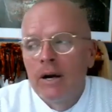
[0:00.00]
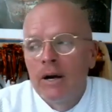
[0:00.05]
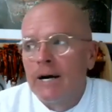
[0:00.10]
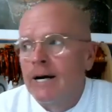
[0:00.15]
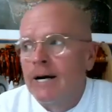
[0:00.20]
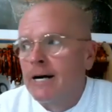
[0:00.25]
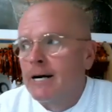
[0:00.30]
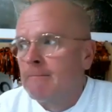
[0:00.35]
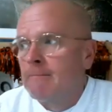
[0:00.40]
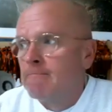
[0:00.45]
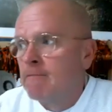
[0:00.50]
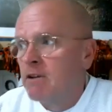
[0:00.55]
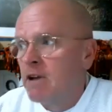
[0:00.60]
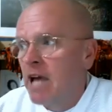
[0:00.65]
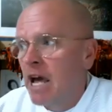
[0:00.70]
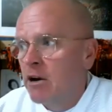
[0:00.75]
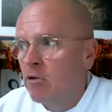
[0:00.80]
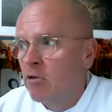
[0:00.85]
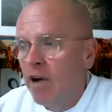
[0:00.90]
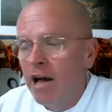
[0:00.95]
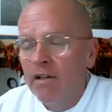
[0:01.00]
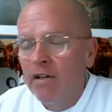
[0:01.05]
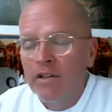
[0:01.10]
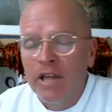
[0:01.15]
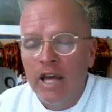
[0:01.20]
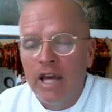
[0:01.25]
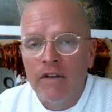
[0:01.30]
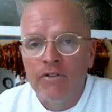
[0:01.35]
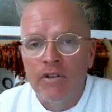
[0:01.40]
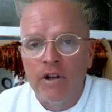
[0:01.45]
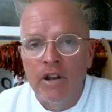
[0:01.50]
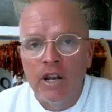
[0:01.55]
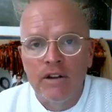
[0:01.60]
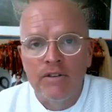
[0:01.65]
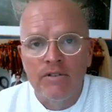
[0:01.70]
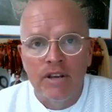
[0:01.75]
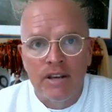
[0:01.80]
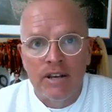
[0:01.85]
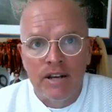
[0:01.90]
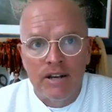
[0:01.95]
um, had to rally in the eighth inning
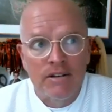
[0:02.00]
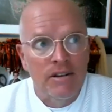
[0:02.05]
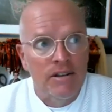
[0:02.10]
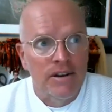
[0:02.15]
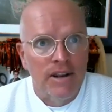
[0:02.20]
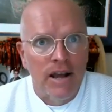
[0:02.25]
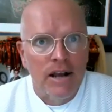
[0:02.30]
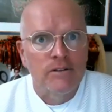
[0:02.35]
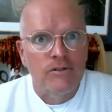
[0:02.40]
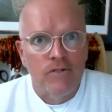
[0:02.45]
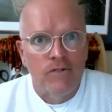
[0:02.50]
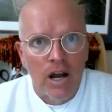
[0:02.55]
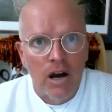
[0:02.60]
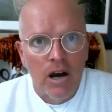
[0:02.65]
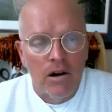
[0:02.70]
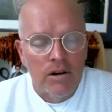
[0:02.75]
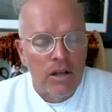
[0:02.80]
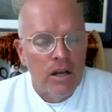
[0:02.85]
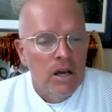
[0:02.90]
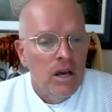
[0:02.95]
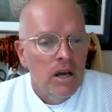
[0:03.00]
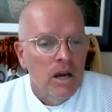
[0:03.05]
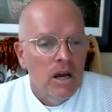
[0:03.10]
to get to the next round